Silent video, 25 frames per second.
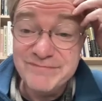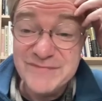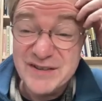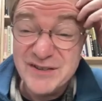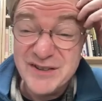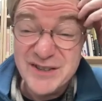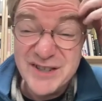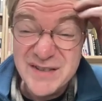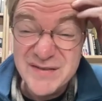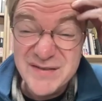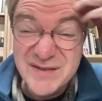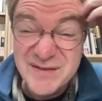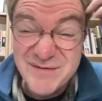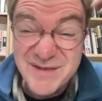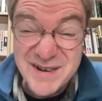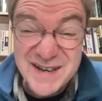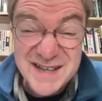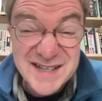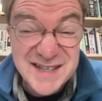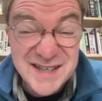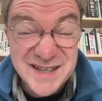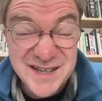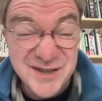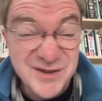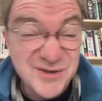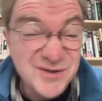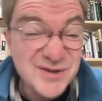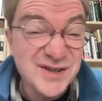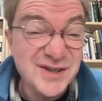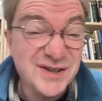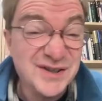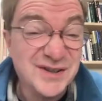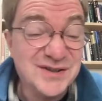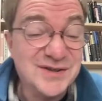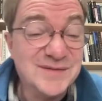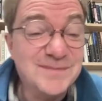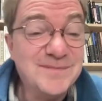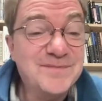there are different ways to do
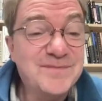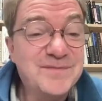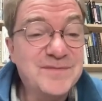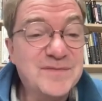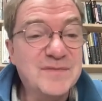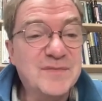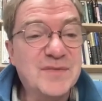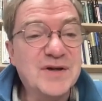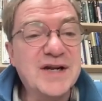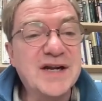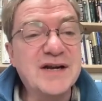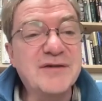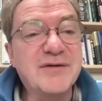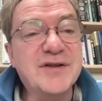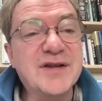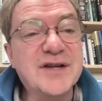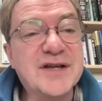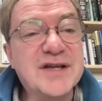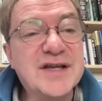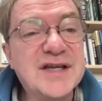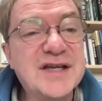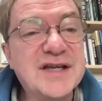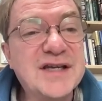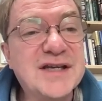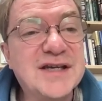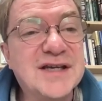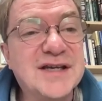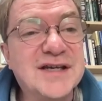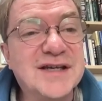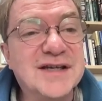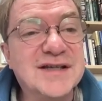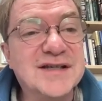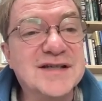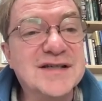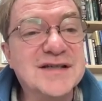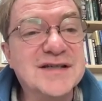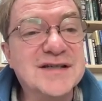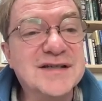things. But anyway, the key
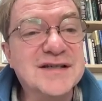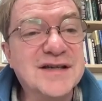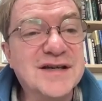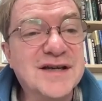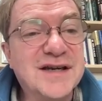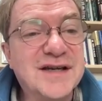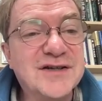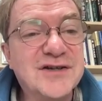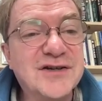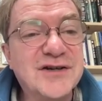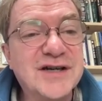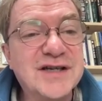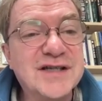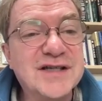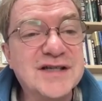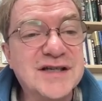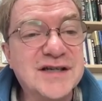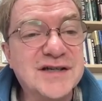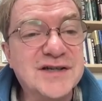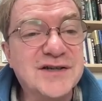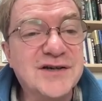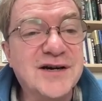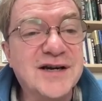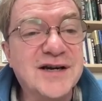is address,